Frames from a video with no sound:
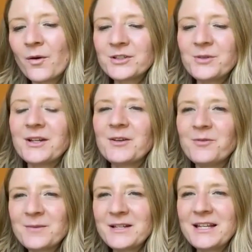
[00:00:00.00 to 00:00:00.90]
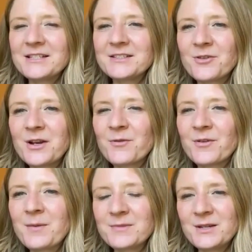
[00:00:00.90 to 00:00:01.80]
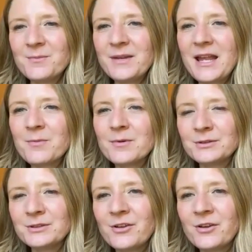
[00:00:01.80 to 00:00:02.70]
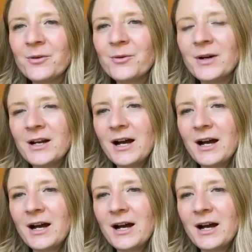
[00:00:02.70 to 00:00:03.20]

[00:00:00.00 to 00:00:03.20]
doing a family history, for them to be able to